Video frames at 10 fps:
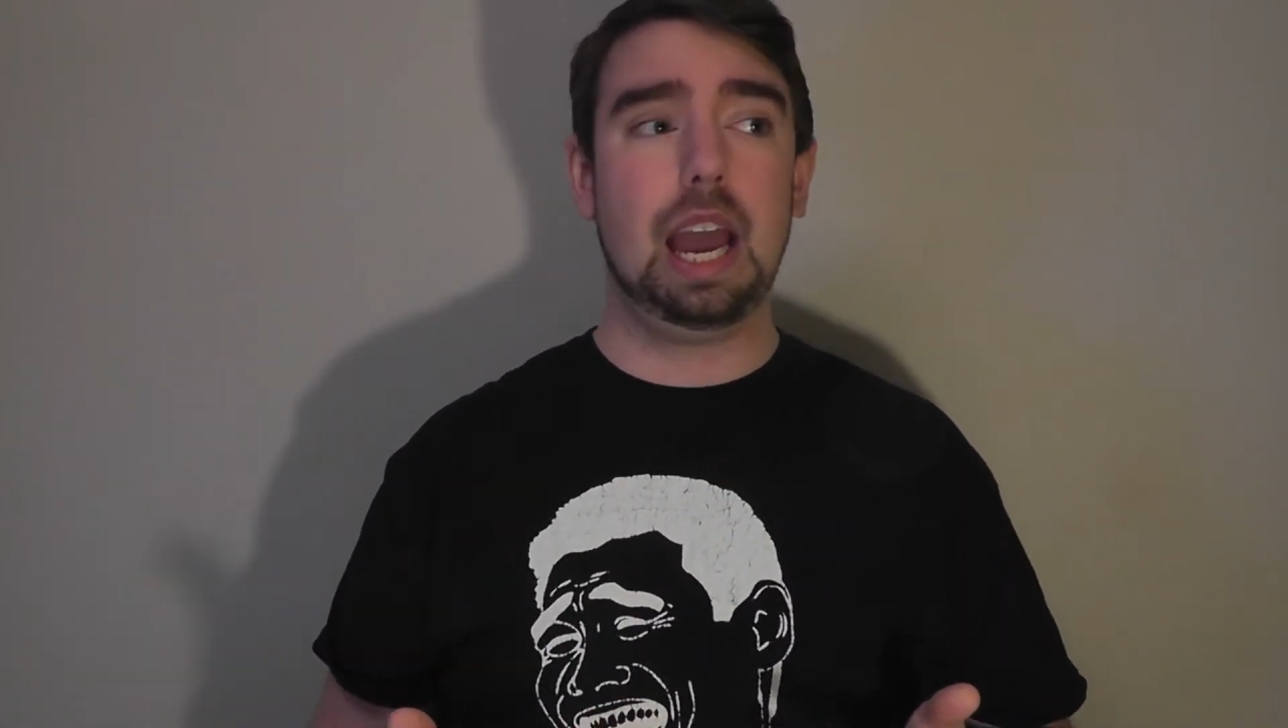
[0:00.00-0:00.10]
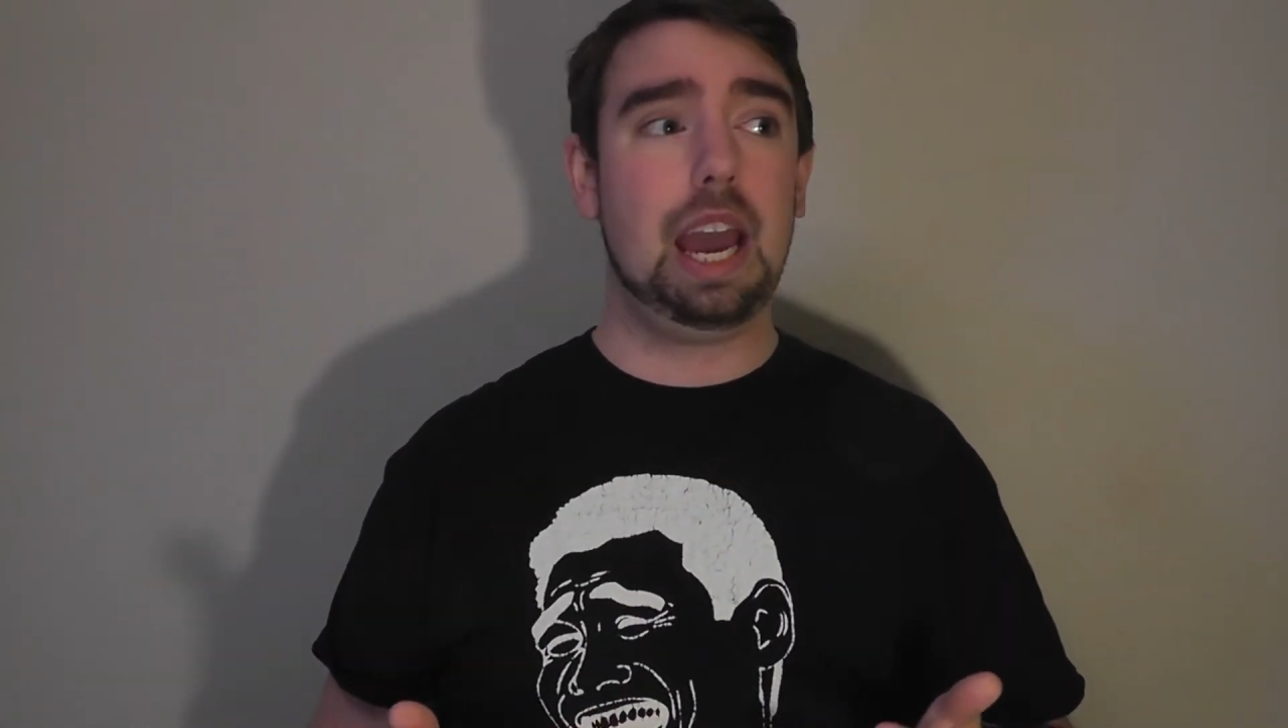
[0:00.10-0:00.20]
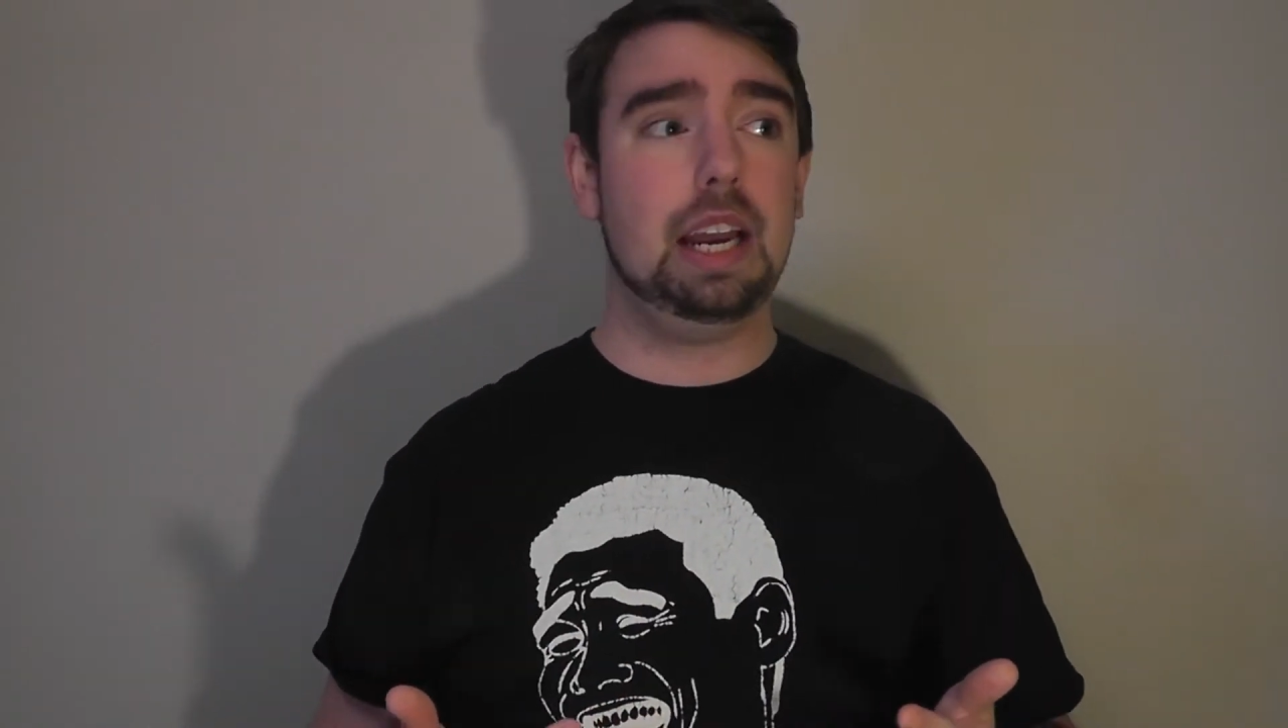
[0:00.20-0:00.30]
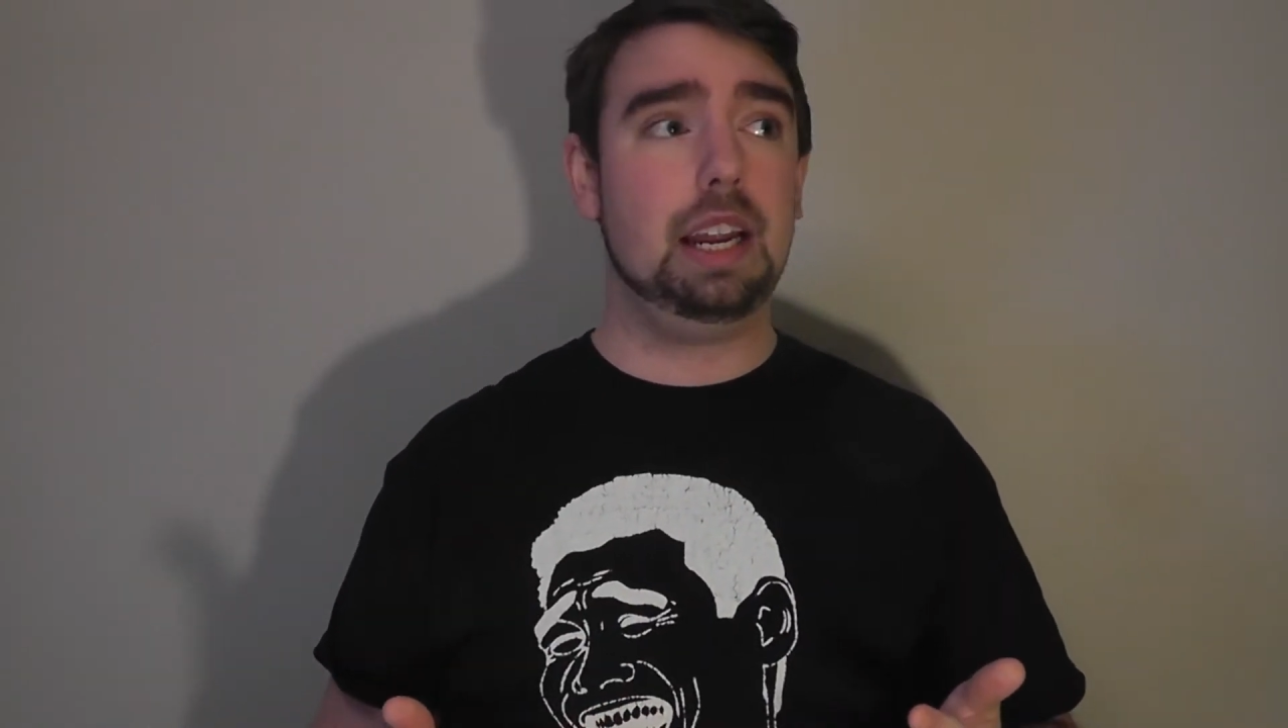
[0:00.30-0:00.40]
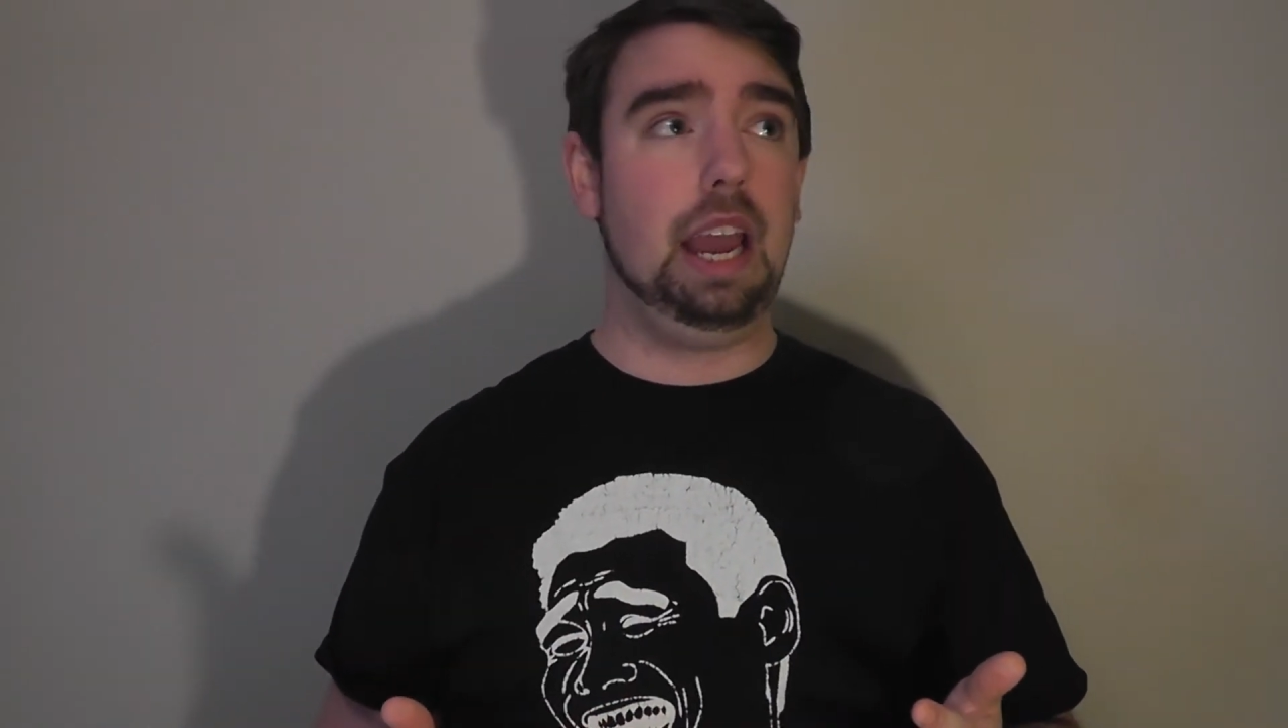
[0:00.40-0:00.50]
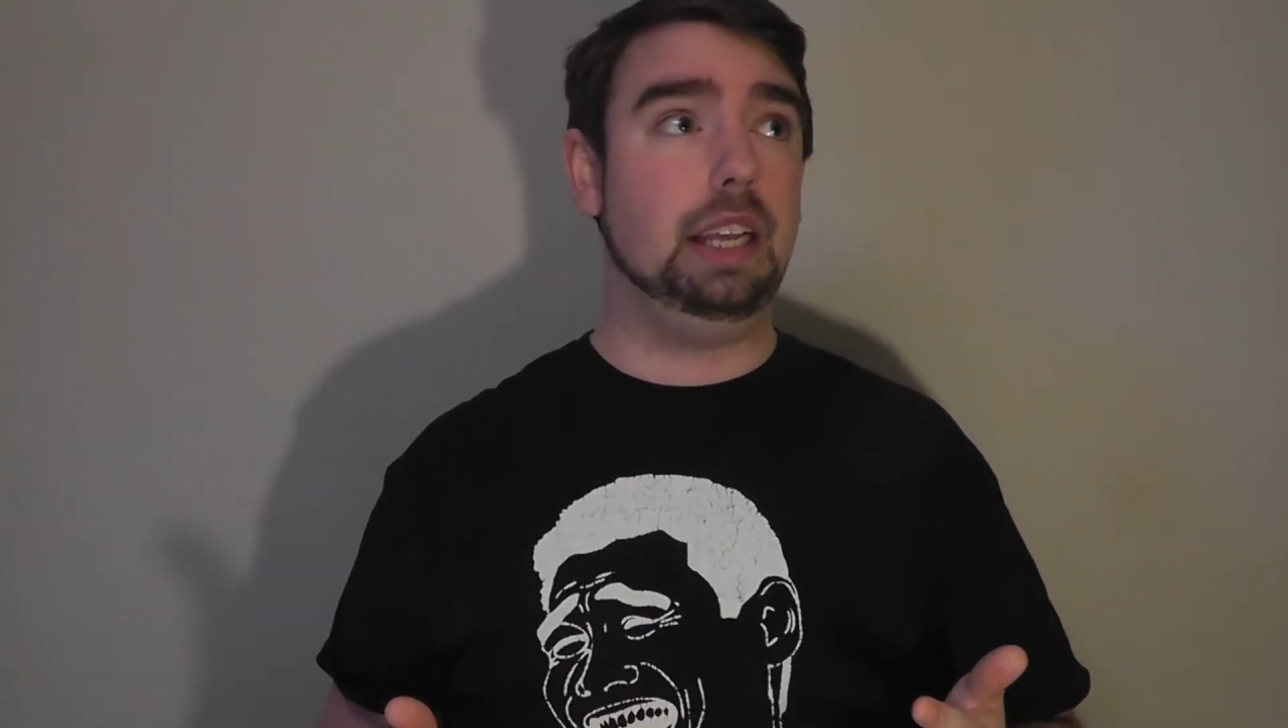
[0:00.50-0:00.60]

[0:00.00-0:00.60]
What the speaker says: And